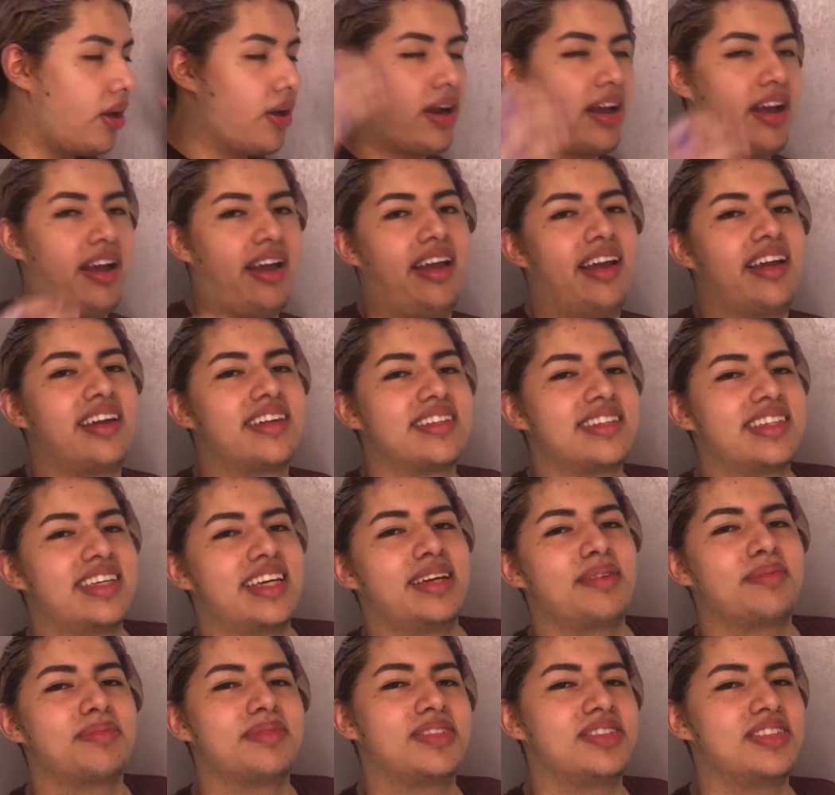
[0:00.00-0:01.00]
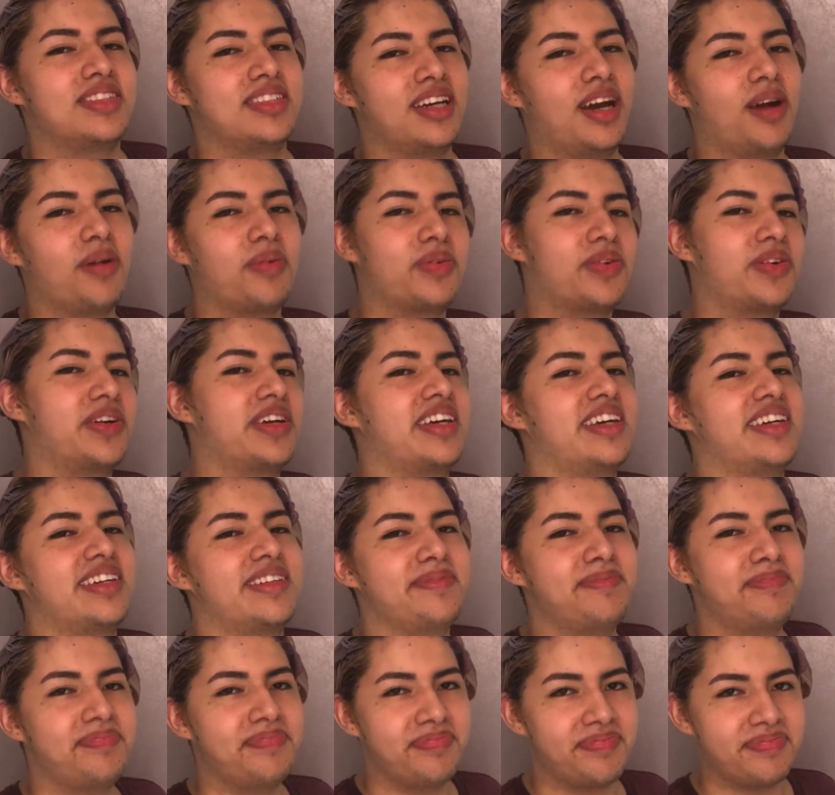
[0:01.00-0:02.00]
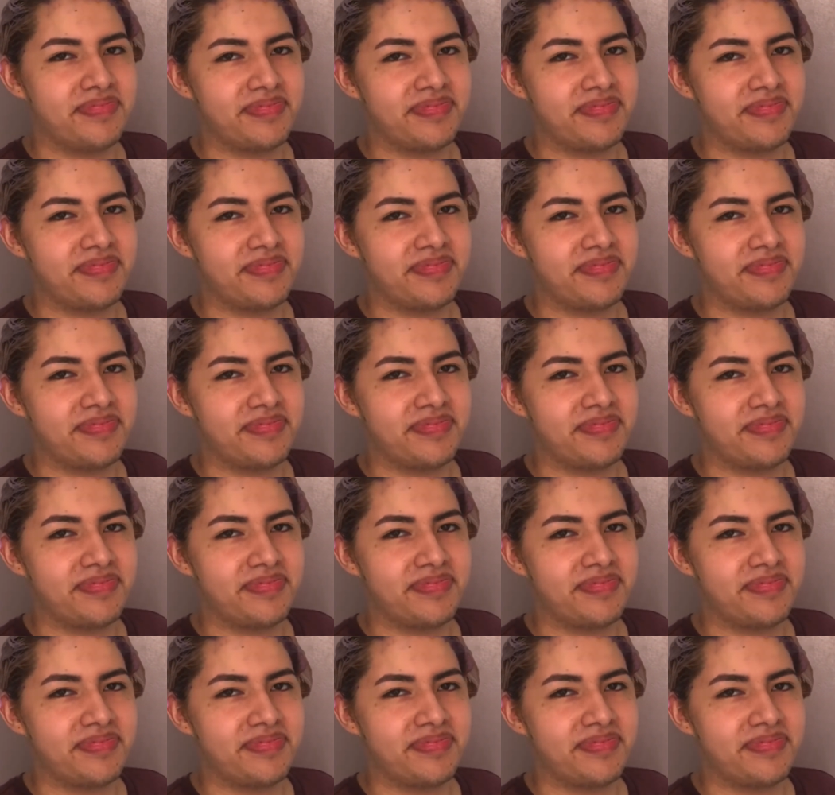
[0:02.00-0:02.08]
Okay, and keep showering,